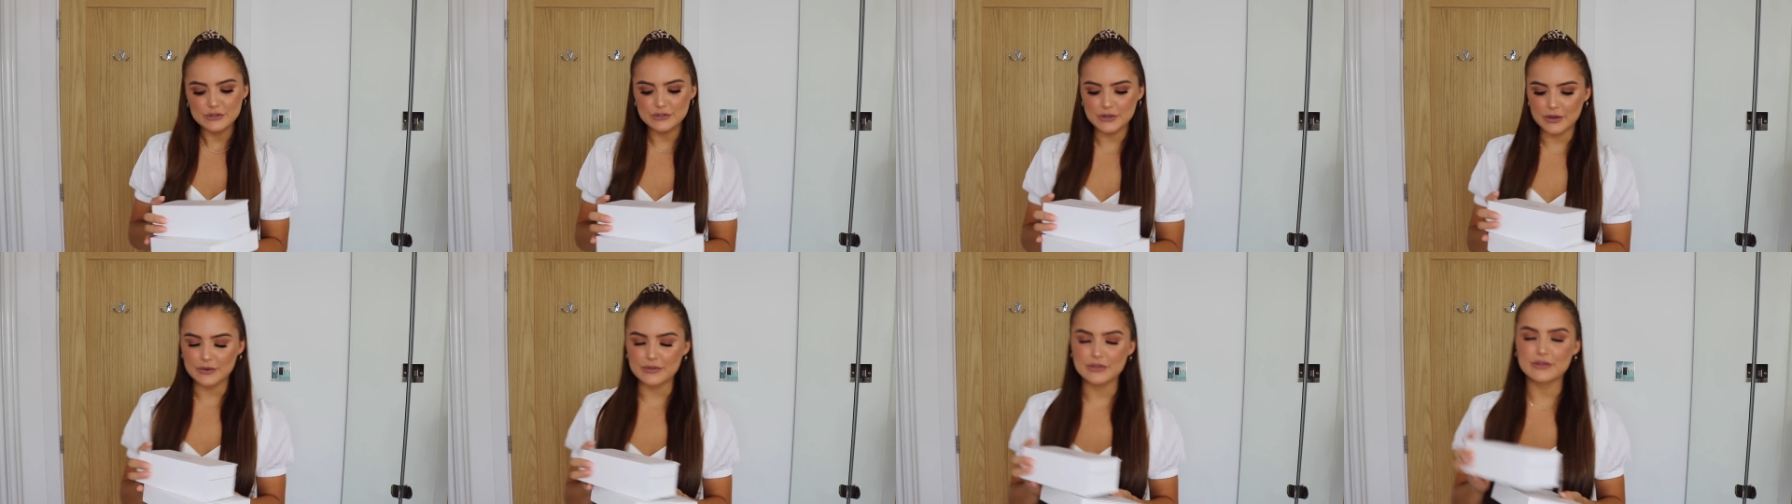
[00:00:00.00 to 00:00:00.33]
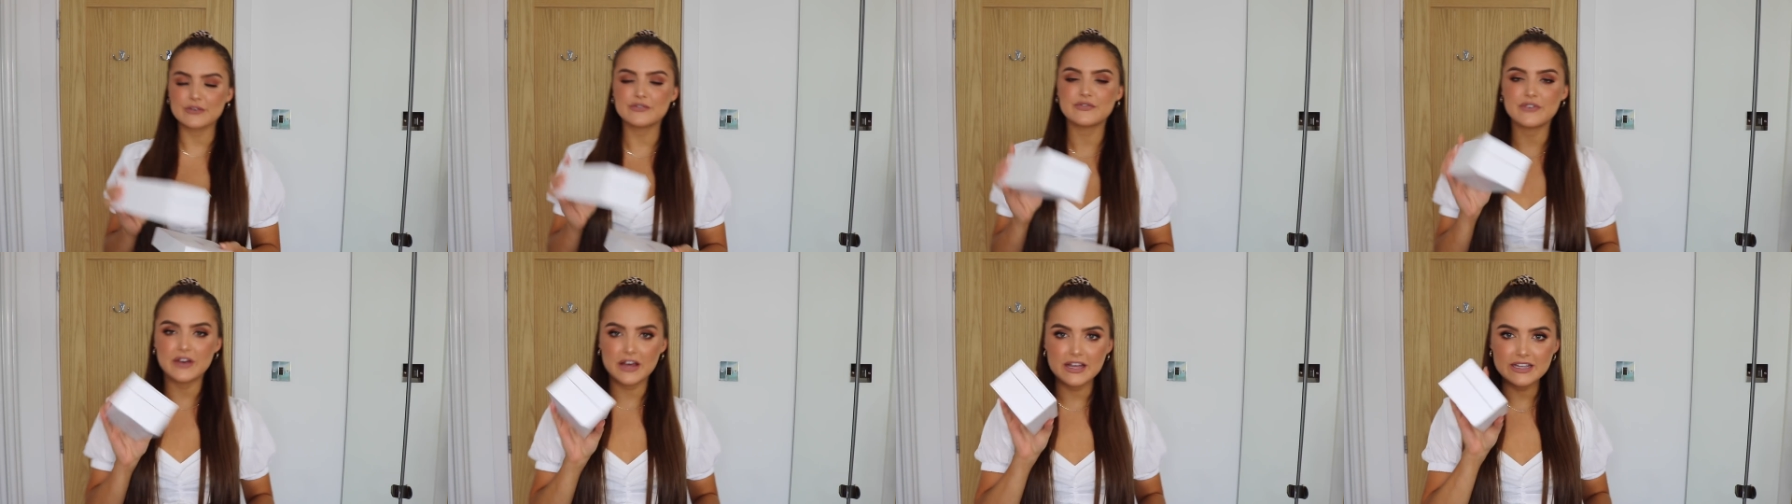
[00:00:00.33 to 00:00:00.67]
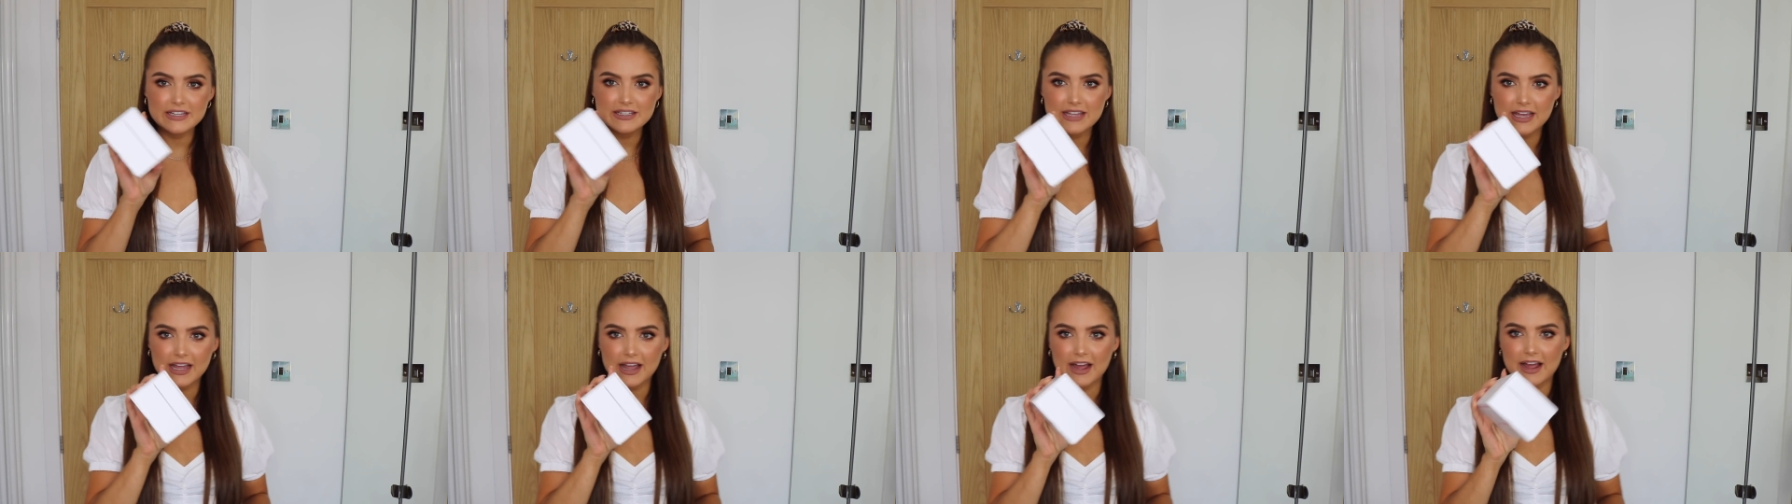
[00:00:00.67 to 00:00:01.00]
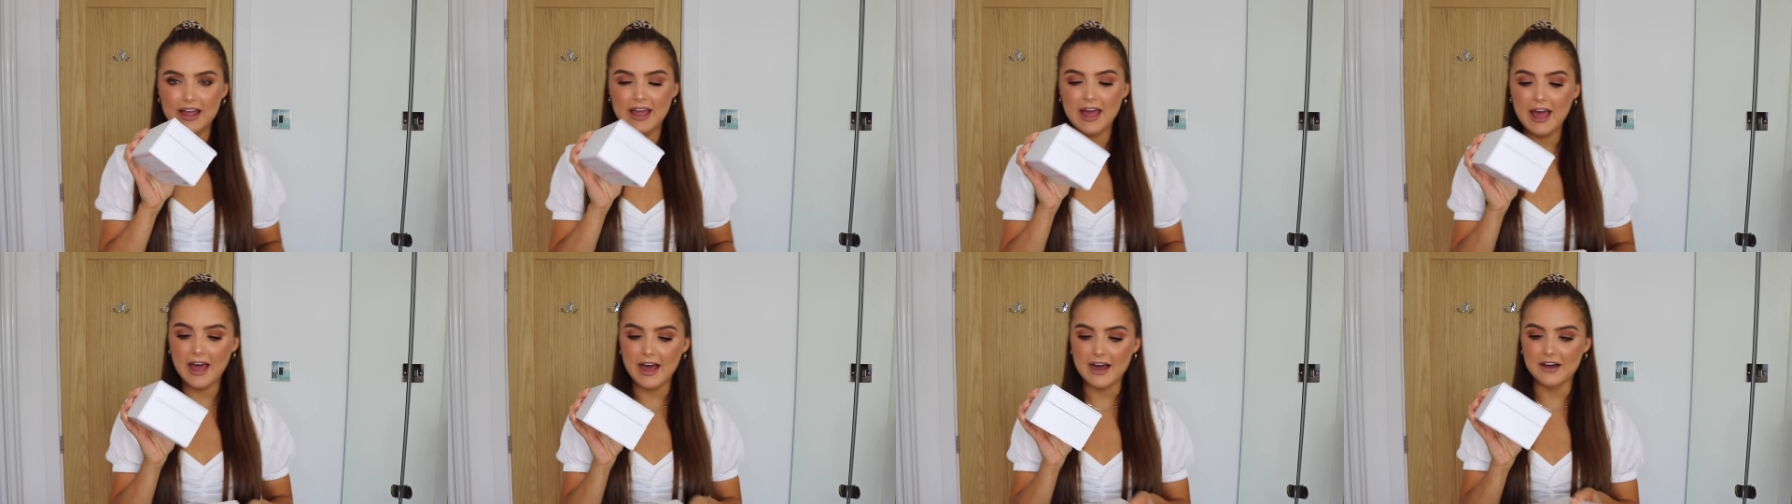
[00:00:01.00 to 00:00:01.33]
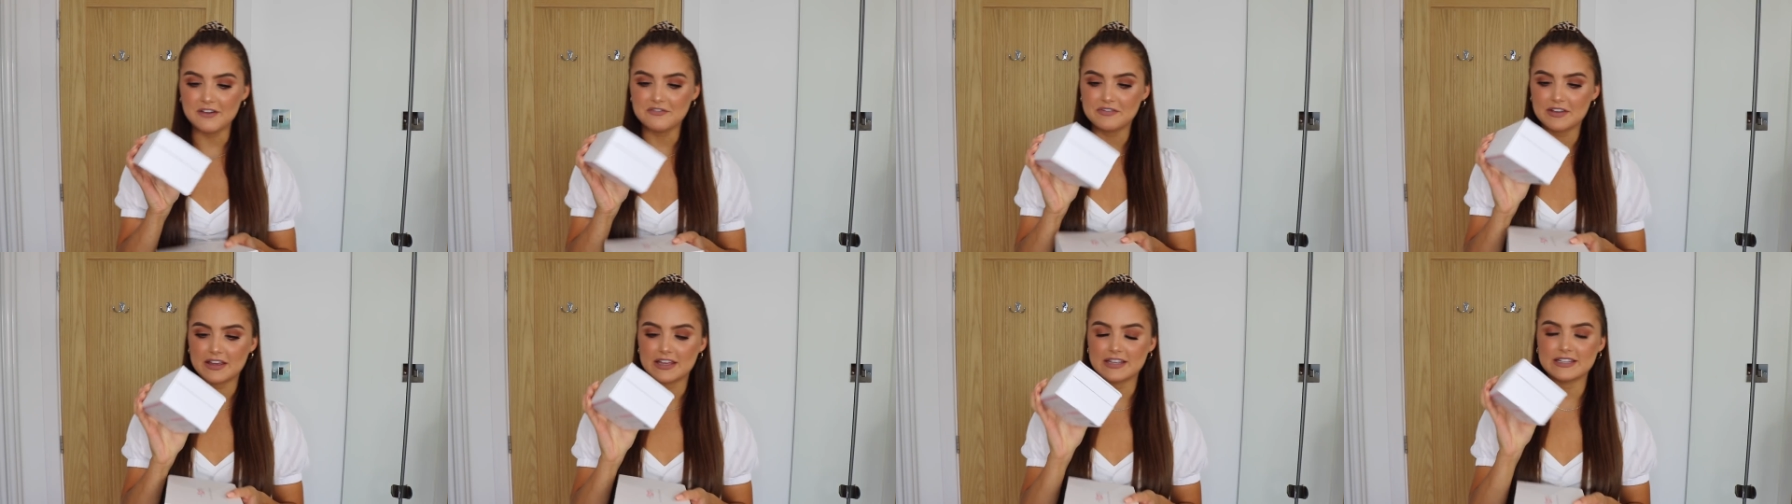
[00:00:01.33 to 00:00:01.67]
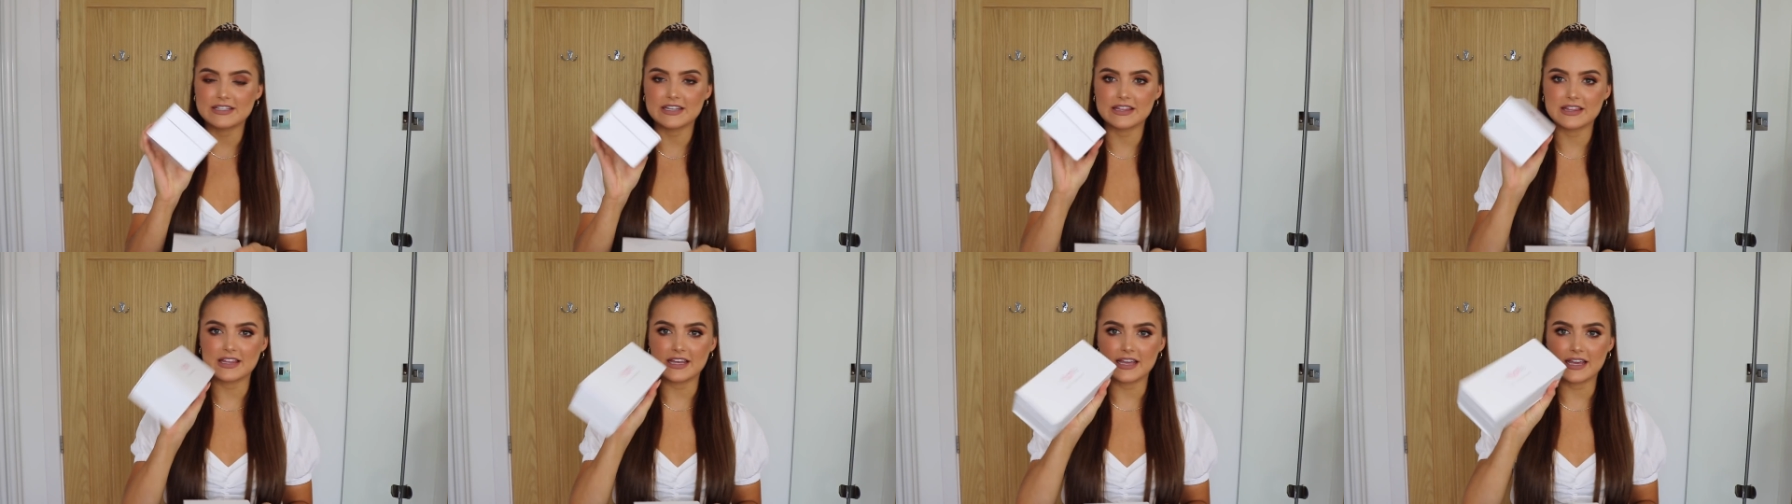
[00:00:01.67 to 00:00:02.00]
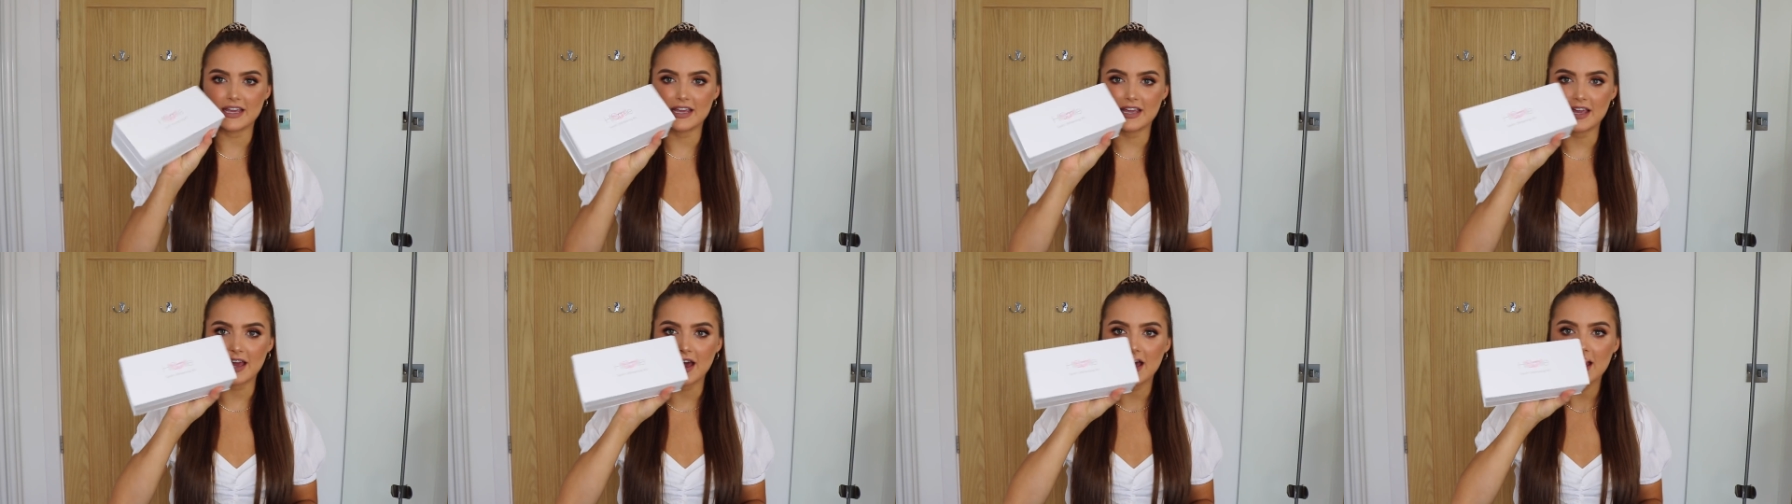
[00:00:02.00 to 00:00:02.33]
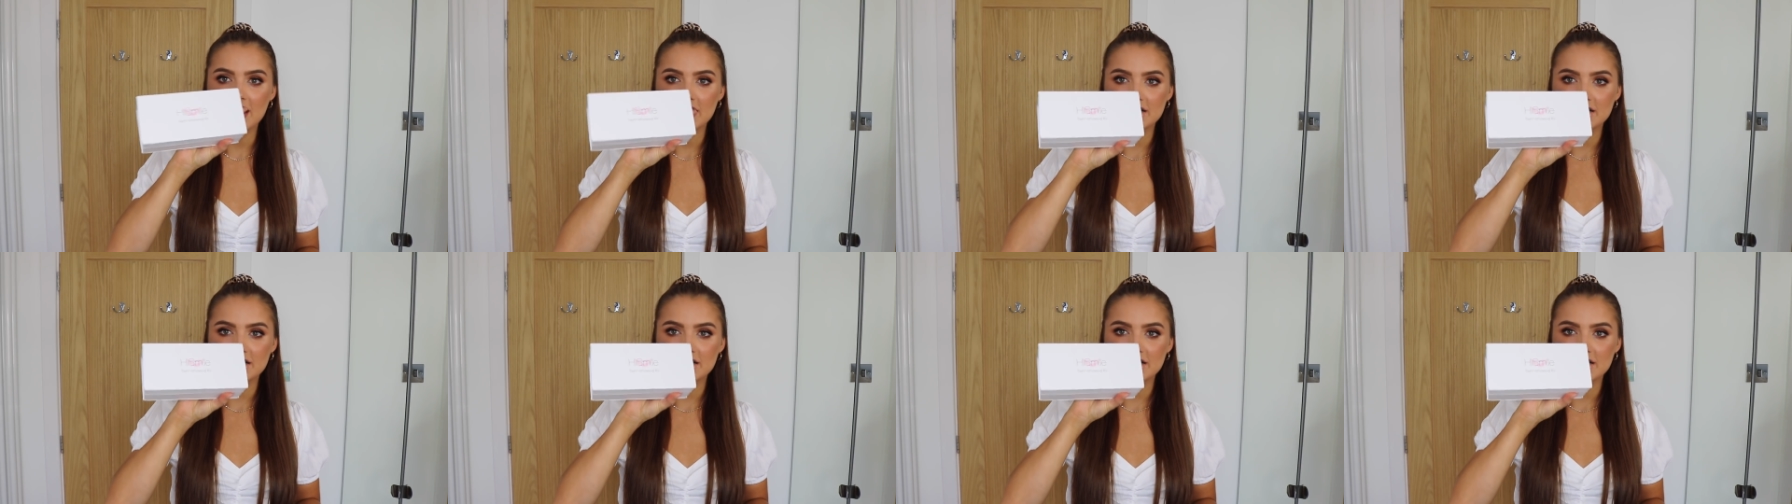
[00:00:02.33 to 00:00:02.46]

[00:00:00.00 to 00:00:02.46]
So the first thing I have is the